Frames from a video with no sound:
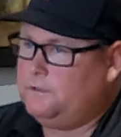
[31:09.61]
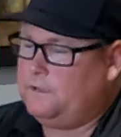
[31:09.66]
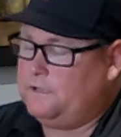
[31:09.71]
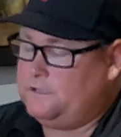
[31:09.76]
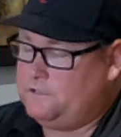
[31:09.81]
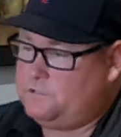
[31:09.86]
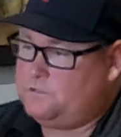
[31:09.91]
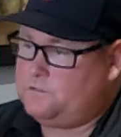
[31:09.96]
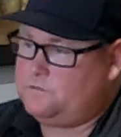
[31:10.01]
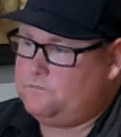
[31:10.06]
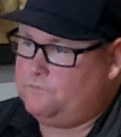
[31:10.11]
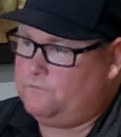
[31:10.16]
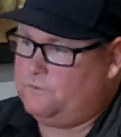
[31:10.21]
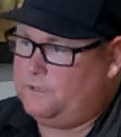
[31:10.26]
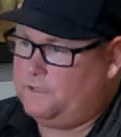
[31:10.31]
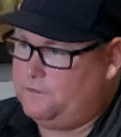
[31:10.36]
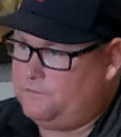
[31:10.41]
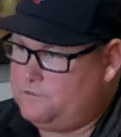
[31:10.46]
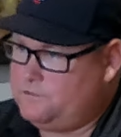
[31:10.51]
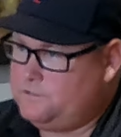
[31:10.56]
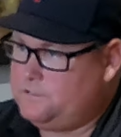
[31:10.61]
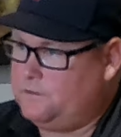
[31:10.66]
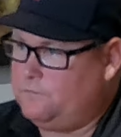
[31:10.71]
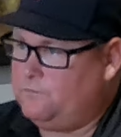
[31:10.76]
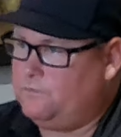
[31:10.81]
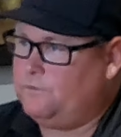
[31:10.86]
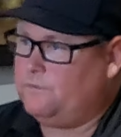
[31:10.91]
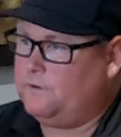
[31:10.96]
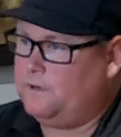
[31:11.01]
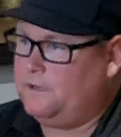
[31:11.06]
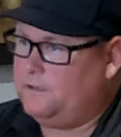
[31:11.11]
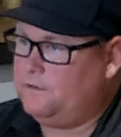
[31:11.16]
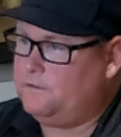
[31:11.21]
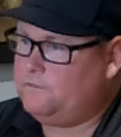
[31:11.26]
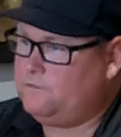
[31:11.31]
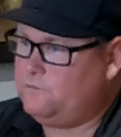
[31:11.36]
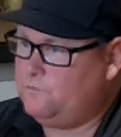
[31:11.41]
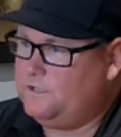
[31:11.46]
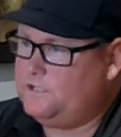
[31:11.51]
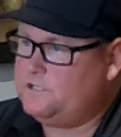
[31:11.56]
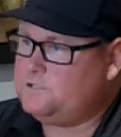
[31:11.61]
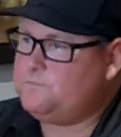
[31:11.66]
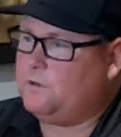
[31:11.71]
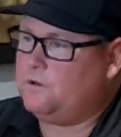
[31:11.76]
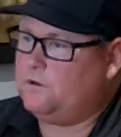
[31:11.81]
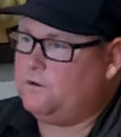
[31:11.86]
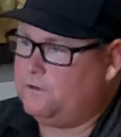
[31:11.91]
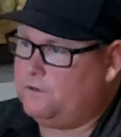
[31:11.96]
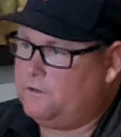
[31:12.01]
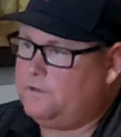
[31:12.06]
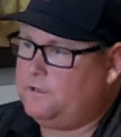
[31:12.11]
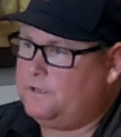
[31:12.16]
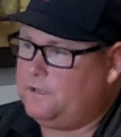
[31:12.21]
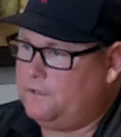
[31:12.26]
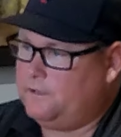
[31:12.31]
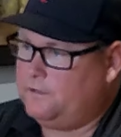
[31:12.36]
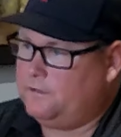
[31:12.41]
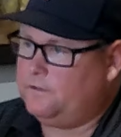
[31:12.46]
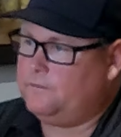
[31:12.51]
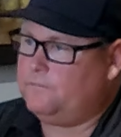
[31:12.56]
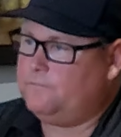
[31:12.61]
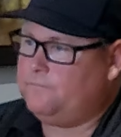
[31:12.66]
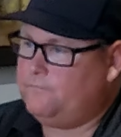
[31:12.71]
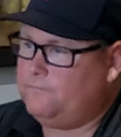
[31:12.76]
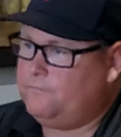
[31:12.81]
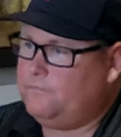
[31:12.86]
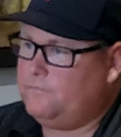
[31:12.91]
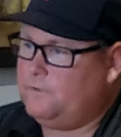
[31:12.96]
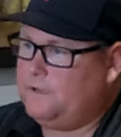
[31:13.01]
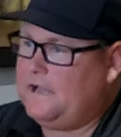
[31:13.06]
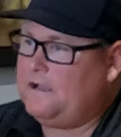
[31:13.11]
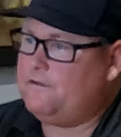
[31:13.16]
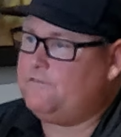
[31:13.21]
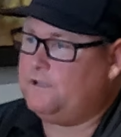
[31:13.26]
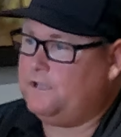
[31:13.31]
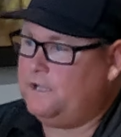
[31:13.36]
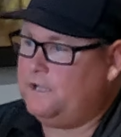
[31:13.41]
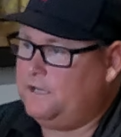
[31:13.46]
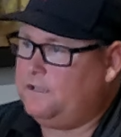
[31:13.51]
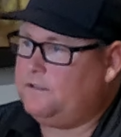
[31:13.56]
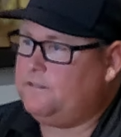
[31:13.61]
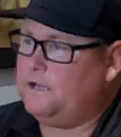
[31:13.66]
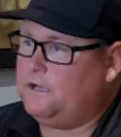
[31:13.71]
that's when I said we were at Queen's Park kind of advocating.